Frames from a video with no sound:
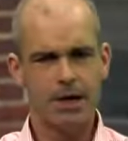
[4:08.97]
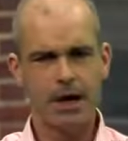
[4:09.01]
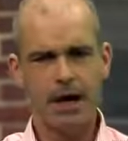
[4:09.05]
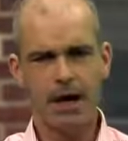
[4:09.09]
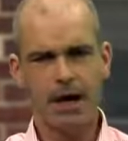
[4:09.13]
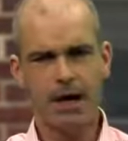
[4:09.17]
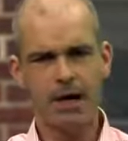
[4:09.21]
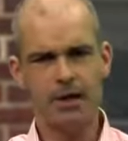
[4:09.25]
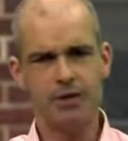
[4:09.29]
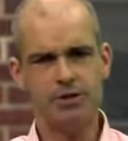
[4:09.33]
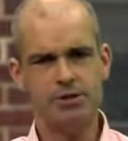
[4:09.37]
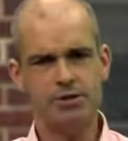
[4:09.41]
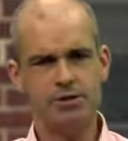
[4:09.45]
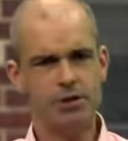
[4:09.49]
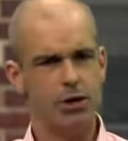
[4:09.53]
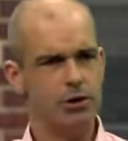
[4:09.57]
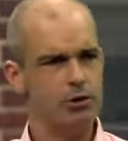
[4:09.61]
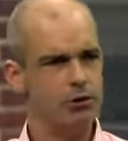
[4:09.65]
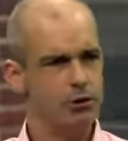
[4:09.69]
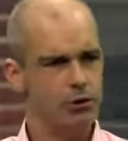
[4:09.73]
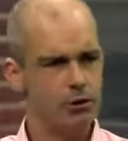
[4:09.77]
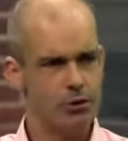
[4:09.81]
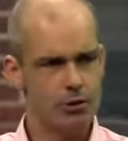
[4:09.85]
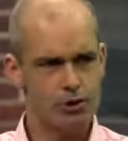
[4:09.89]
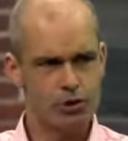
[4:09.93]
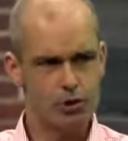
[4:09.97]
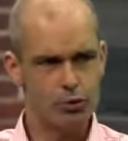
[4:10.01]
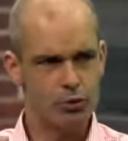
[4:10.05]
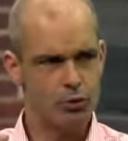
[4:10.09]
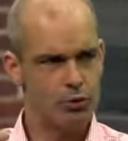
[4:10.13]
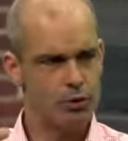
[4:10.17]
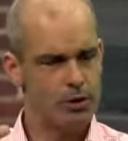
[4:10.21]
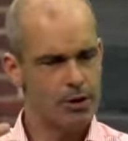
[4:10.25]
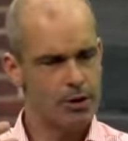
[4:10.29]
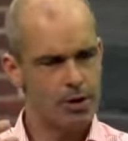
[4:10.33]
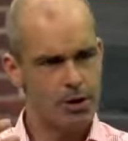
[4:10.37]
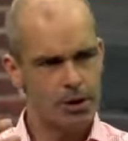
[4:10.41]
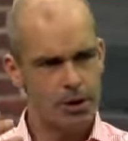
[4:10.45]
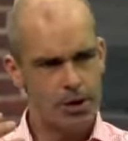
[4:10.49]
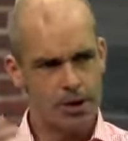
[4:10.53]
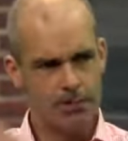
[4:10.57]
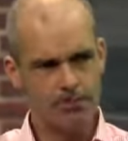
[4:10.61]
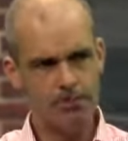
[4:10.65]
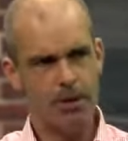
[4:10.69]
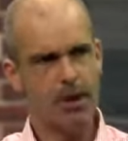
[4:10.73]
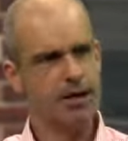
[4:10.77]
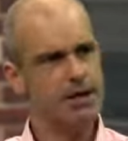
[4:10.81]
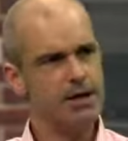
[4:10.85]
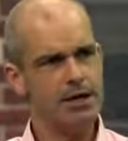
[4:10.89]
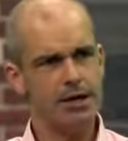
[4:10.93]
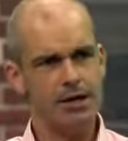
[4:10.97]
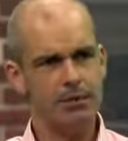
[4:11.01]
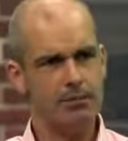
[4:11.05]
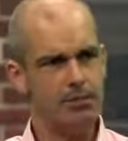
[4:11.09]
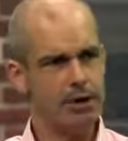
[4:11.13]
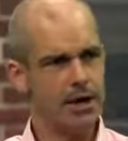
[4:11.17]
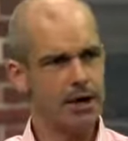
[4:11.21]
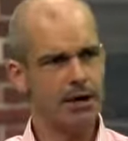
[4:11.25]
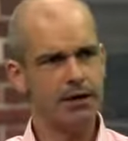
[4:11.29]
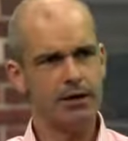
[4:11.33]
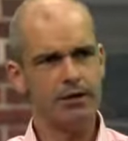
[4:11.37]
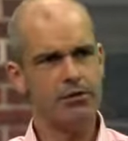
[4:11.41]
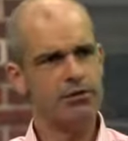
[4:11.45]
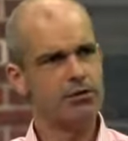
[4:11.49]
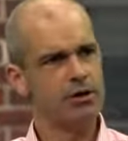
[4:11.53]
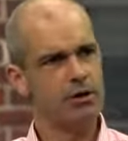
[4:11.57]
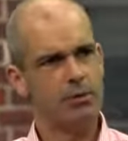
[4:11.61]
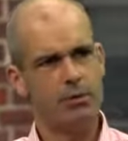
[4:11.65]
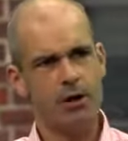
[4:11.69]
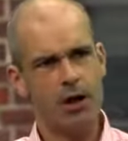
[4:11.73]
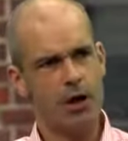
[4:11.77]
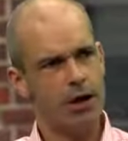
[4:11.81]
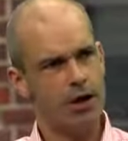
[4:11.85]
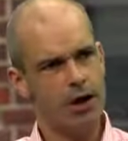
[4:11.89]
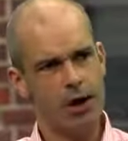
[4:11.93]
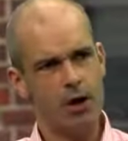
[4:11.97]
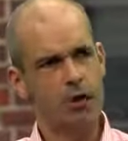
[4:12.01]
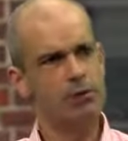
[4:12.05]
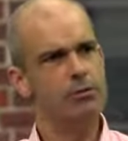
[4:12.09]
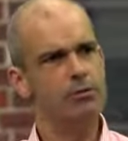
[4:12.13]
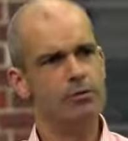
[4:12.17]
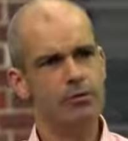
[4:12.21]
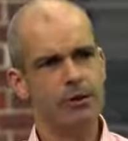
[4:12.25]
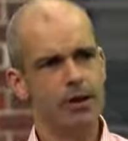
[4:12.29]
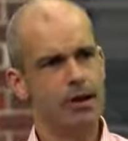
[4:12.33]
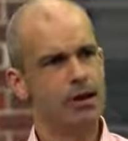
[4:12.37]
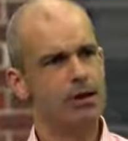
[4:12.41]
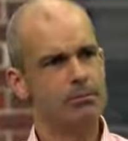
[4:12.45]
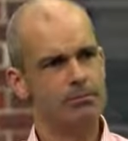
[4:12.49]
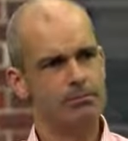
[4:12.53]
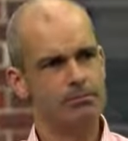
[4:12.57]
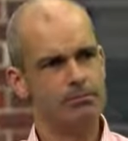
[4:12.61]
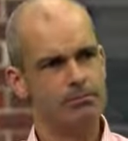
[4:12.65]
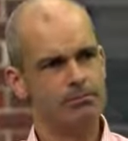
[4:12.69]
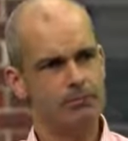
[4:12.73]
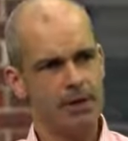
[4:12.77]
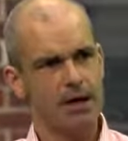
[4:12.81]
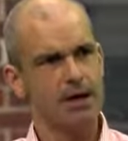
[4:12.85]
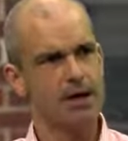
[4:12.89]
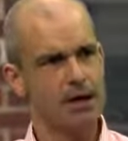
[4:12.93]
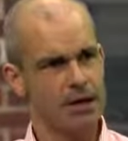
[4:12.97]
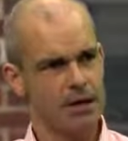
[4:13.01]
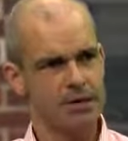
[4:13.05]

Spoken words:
And you look at your money in the bank and you think, well, I own that money.